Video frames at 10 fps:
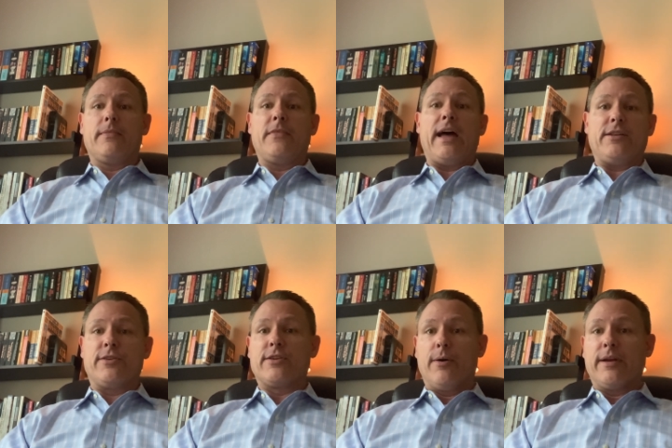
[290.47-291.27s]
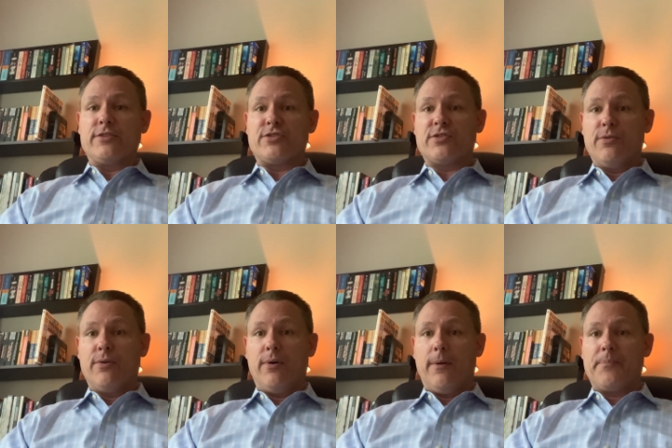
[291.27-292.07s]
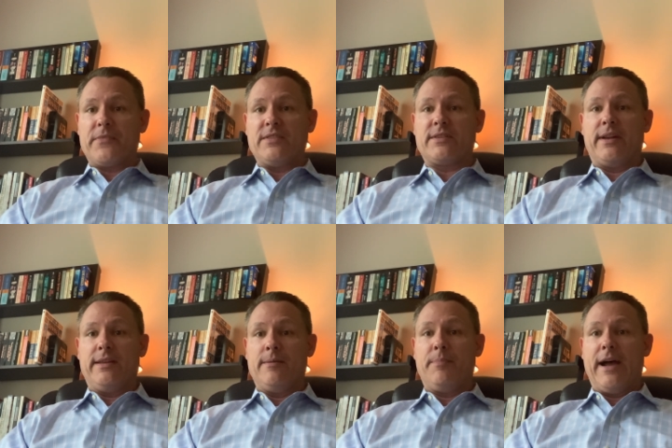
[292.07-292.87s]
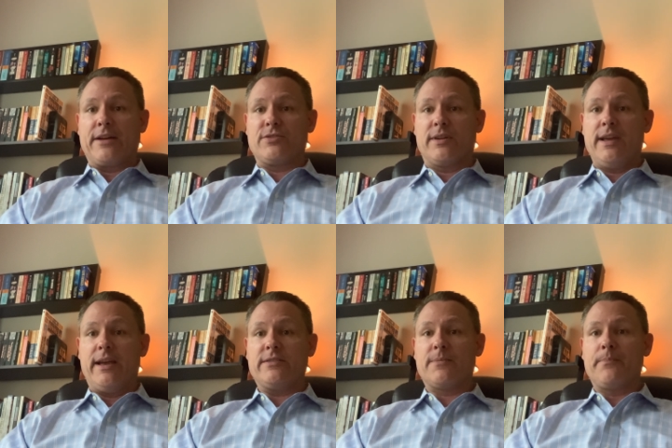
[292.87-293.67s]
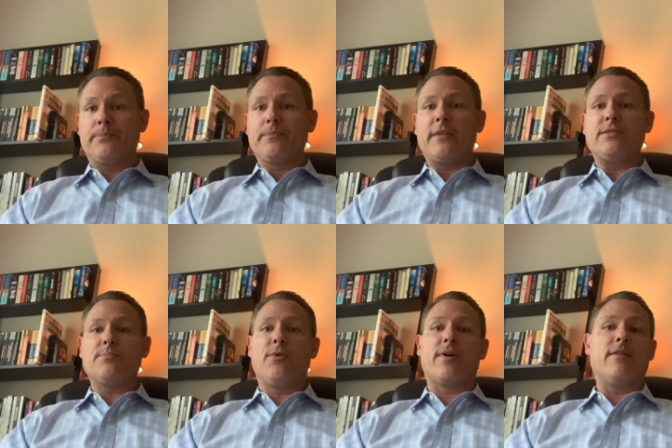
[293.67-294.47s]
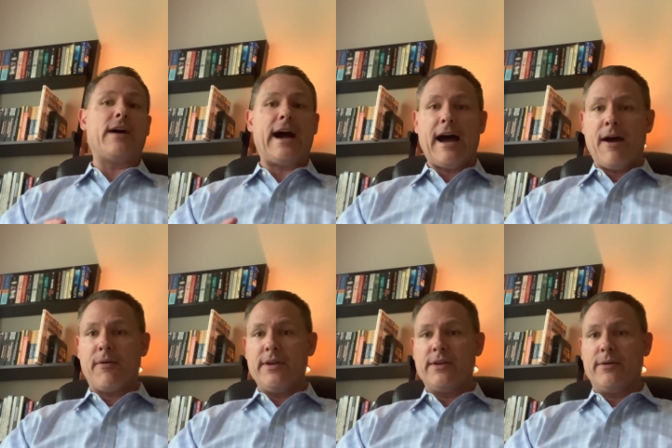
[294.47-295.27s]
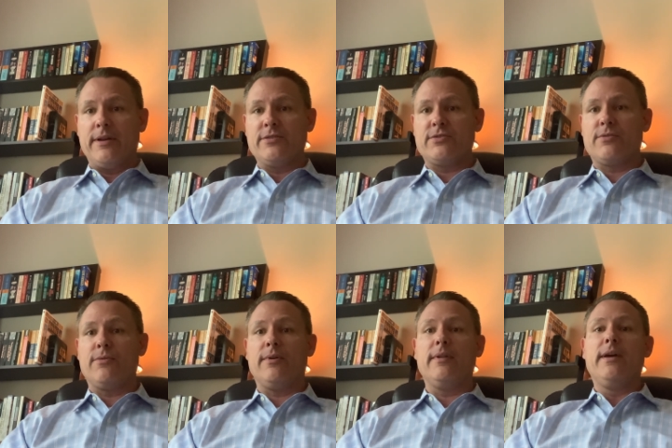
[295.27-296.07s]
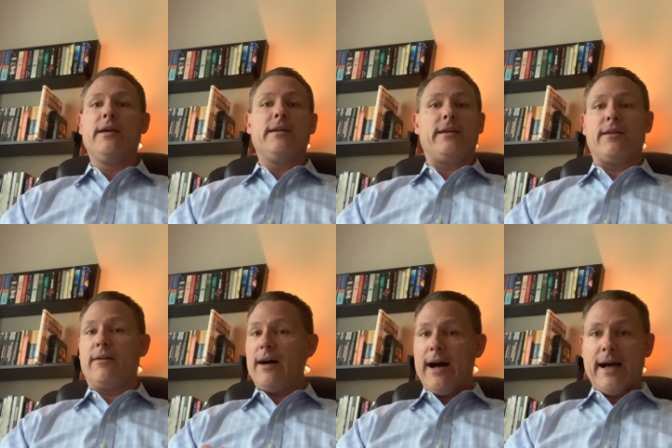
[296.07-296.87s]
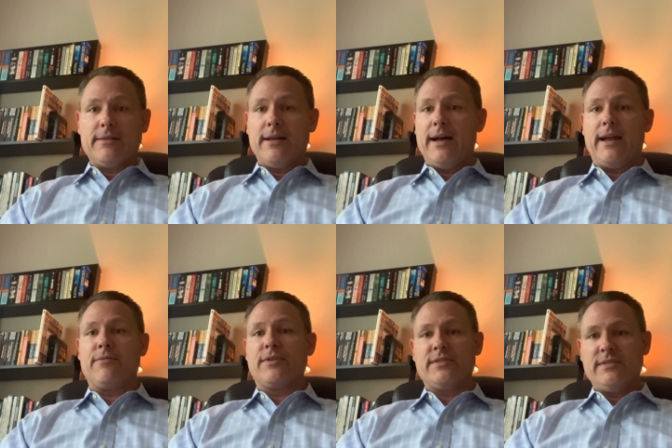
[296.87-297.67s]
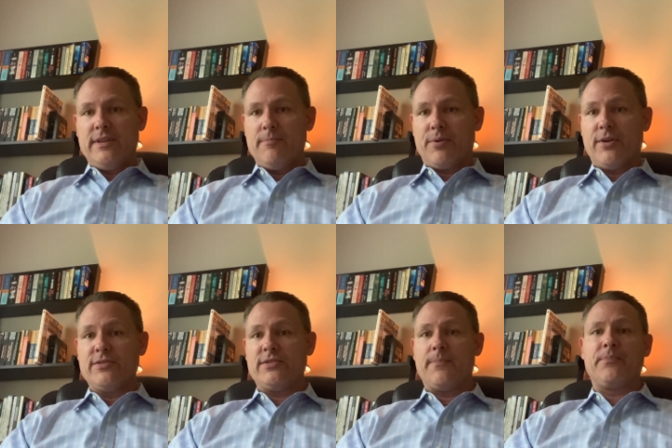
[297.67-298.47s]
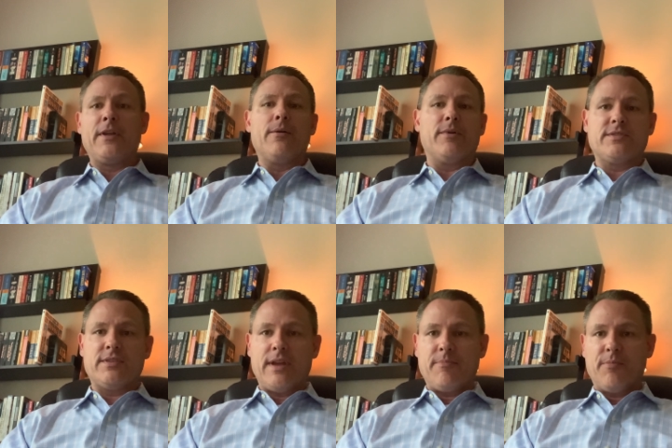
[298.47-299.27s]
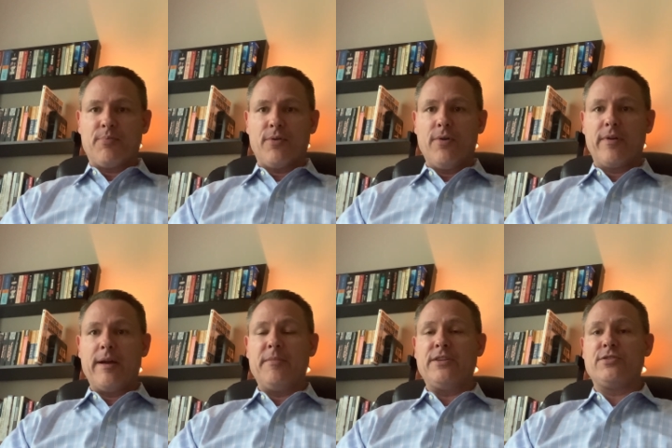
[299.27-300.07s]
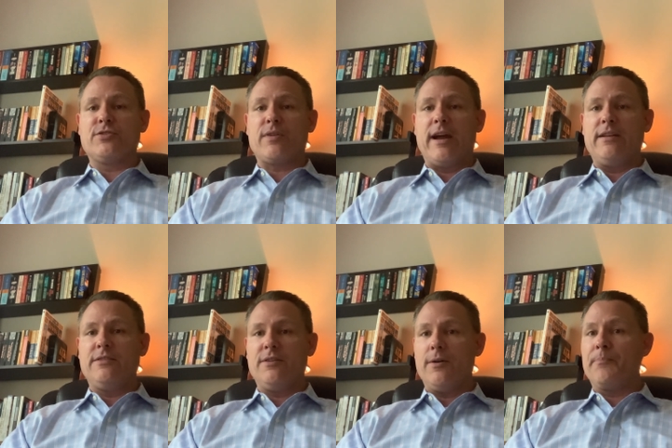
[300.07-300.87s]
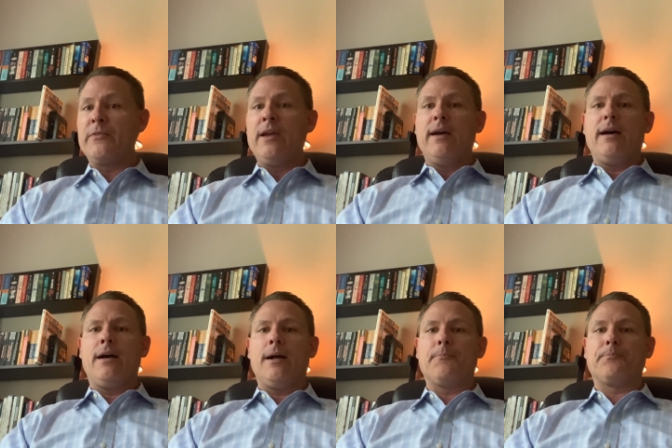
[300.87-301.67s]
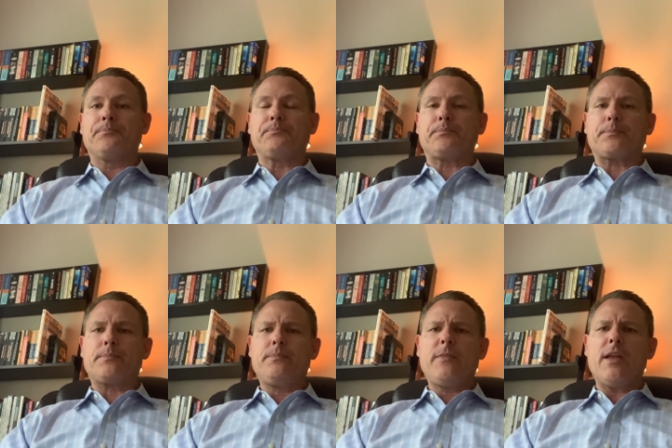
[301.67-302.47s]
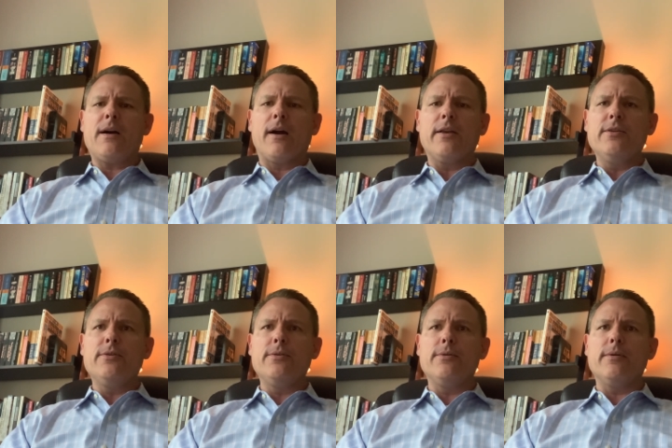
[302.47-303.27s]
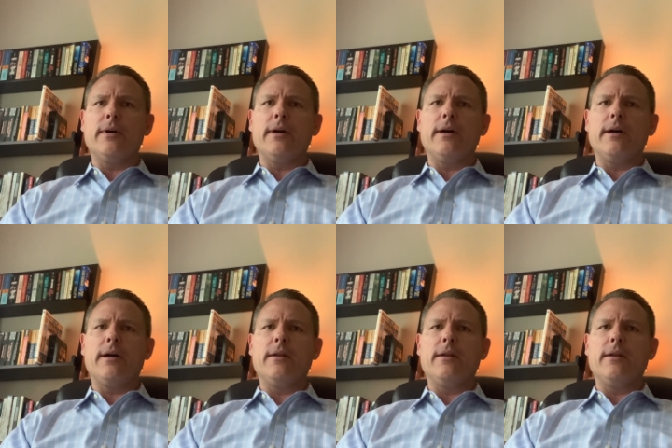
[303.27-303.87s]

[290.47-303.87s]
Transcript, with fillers: that you're going to school is going to impact your case it's more of how are you going to school? You know, online versus in person. What's the type of program that you're trying to do? Um, are you uh,